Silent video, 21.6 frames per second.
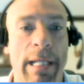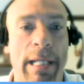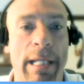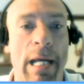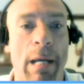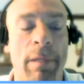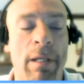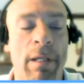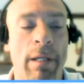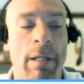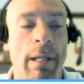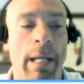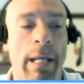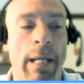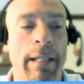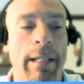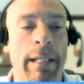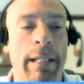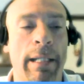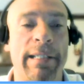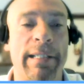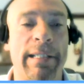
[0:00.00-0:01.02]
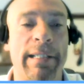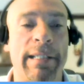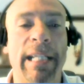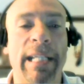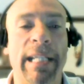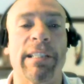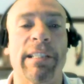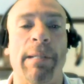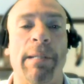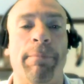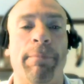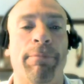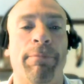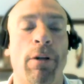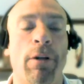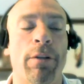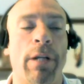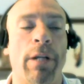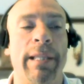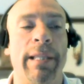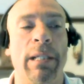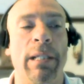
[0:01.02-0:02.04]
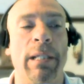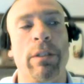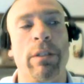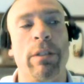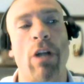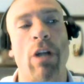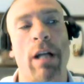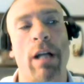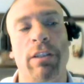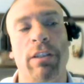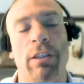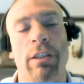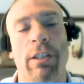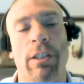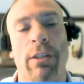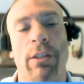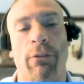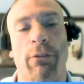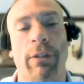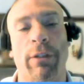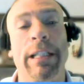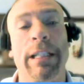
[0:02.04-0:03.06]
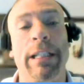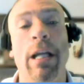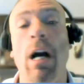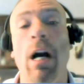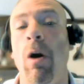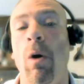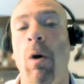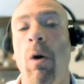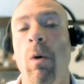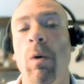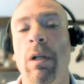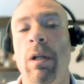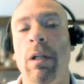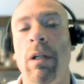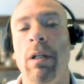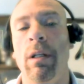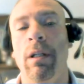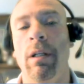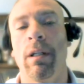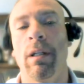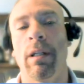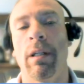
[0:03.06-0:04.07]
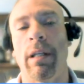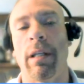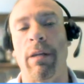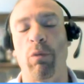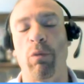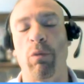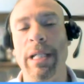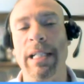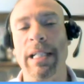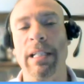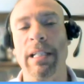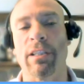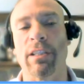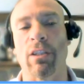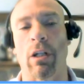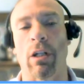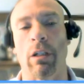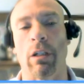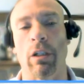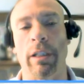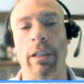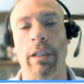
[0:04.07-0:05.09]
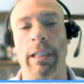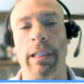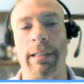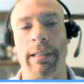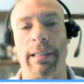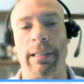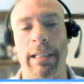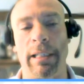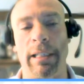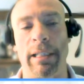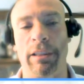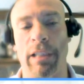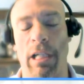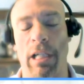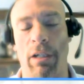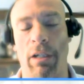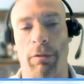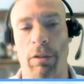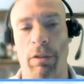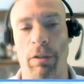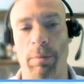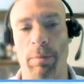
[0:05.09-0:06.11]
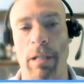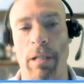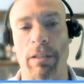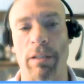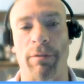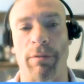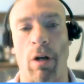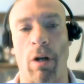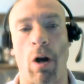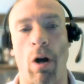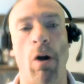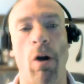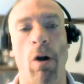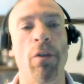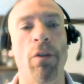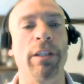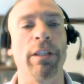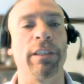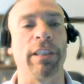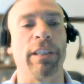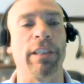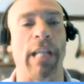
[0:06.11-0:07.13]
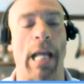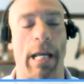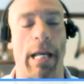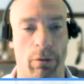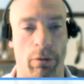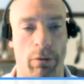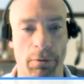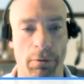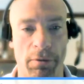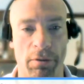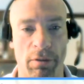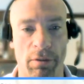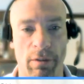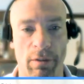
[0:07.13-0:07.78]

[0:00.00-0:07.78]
PNM. And to take a step further, I think with DOCSIS 3.0, if we can start looking at the in-channel response, all the channels,